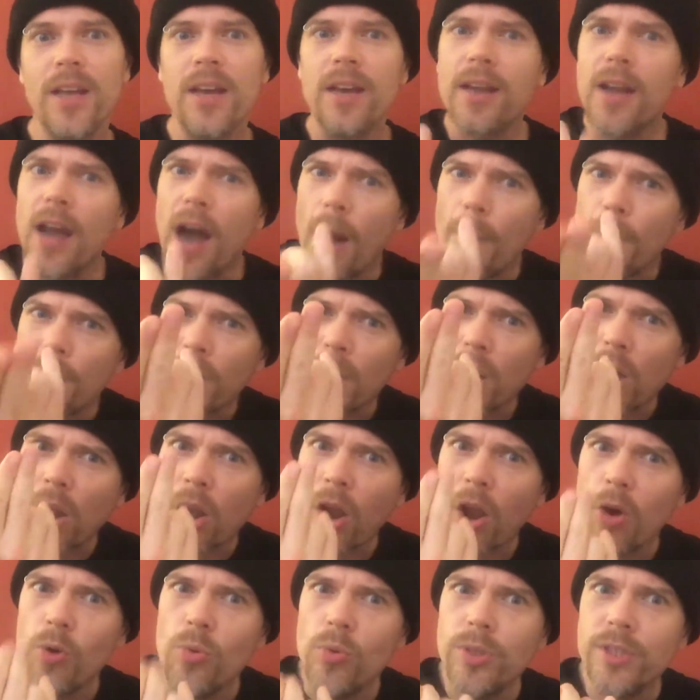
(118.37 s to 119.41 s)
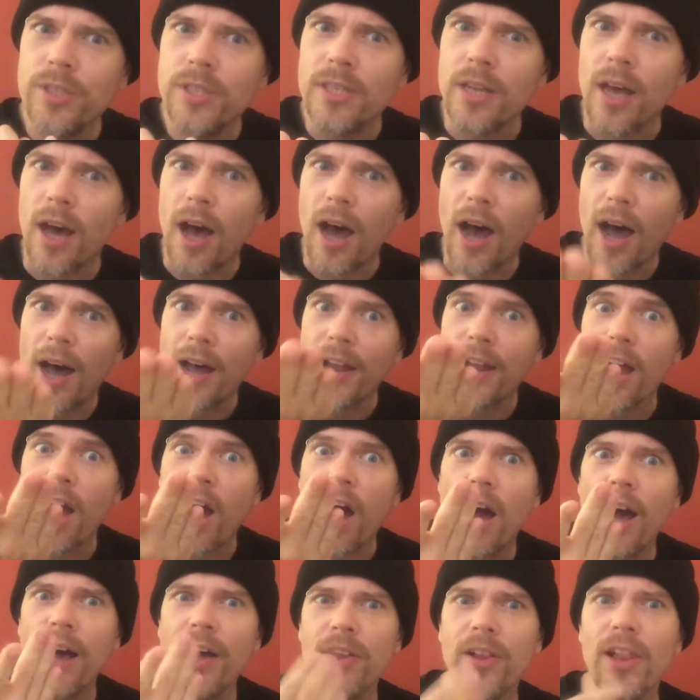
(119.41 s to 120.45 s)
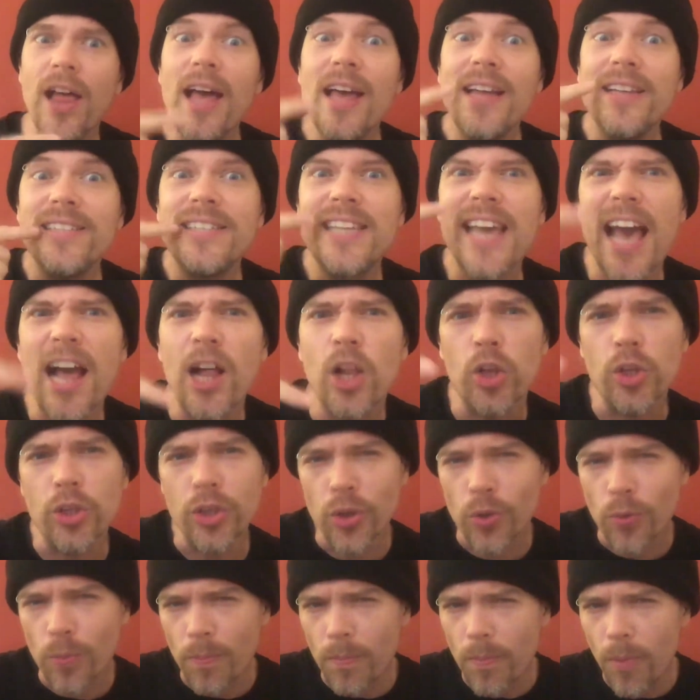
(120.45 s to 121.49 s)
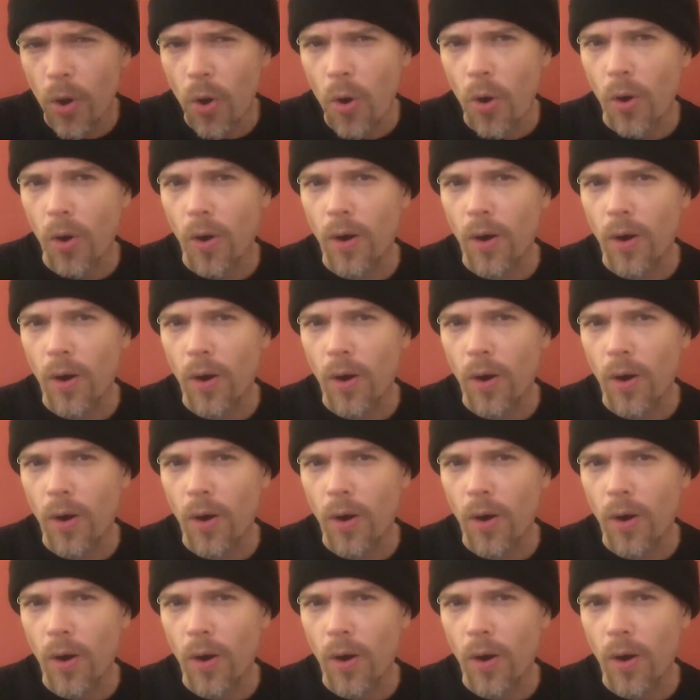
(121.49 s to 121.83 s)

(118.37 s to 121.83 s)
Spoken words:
Come closer and I'll tell you more.